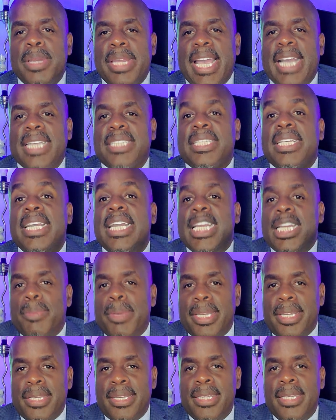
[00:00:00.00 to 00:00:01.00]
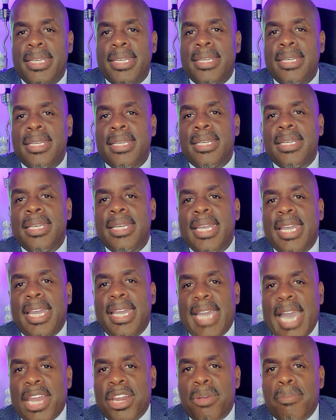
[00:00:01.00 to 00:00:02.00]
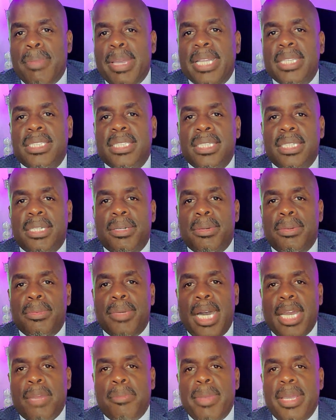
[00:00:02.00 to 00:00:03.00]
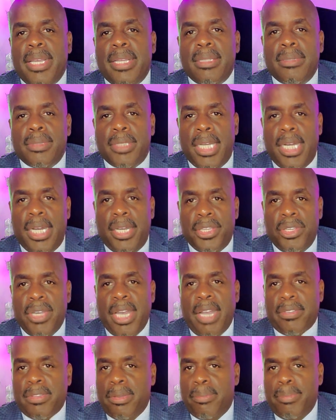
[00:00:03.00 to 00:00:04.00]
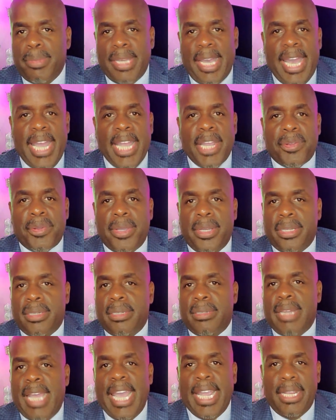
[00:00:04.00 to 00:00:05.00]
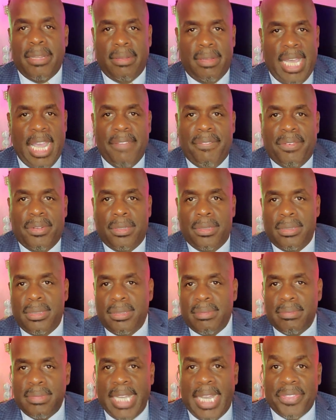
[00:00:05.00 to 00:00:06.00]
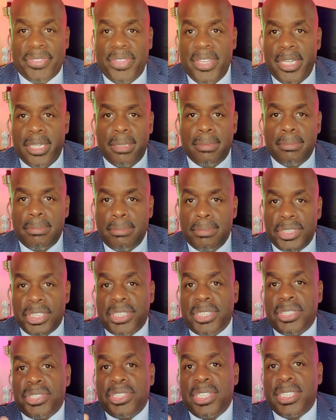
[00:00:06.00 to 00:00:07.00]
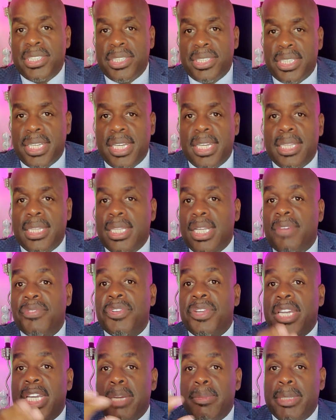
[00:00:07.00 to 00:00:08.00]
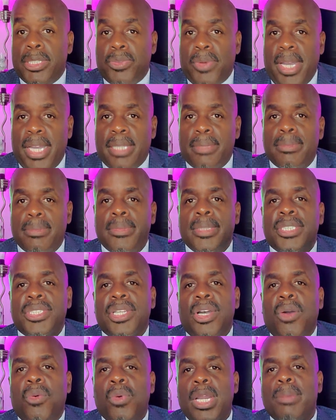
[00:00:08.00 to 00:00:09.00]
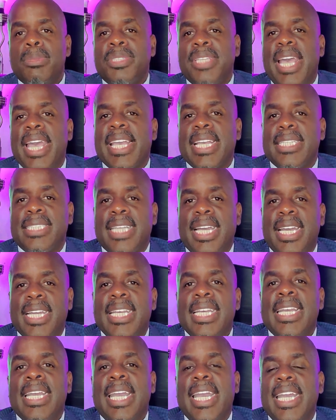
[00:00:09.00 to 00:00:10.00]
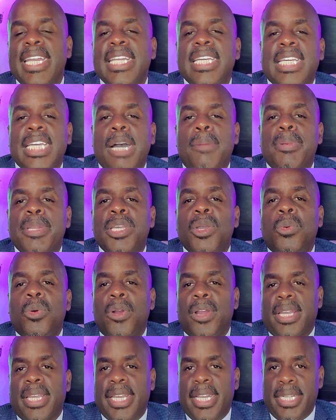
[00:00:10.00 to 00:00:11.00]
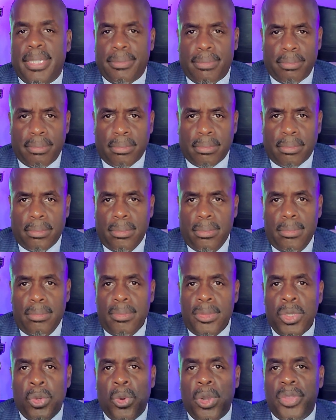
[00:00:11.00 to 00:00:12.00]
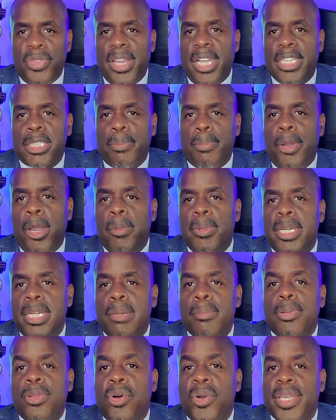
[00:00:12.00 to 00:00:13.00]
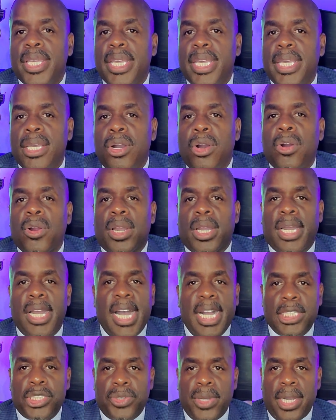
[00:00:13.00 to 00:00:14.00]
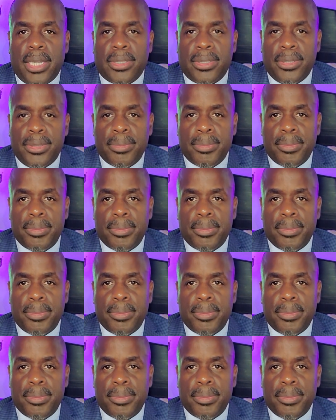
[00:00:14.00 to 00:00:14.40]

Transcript: as an enemy, and I don't mean you have to be angry and hateful at them. Just as Jesus said, love your enemies, right? So what I'm saying is that any company you work at, whether as a permanent employee or contractor,